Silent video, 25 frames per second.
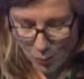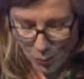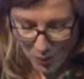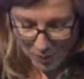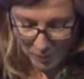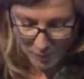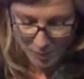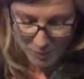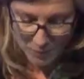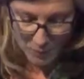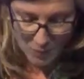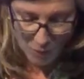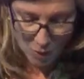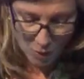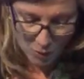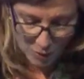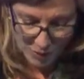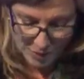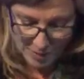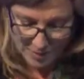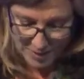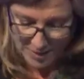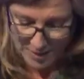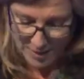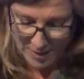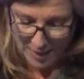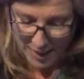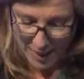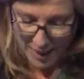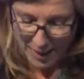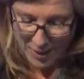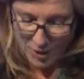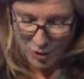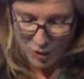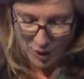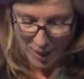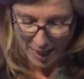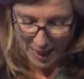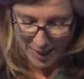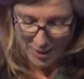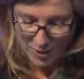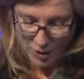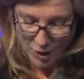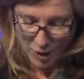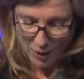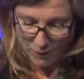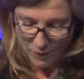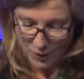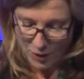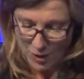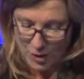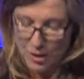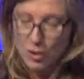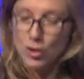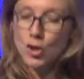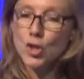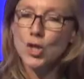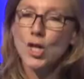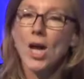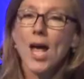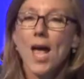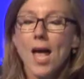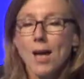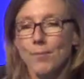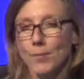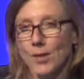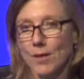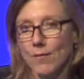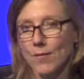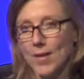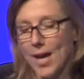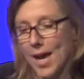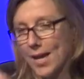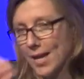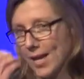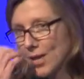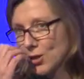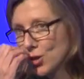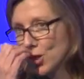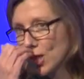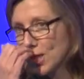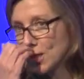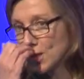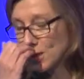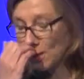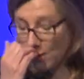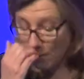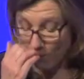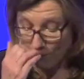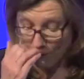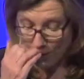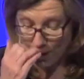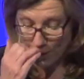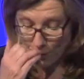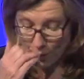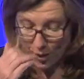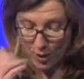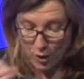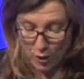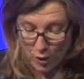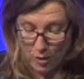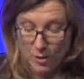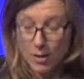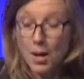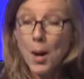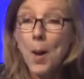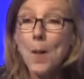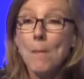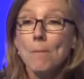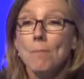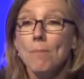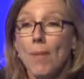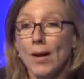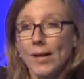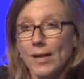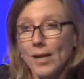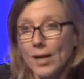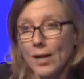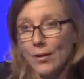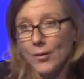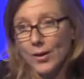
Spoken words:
welcome on stage, hand over to the chairman of the NHS Confederation, Michael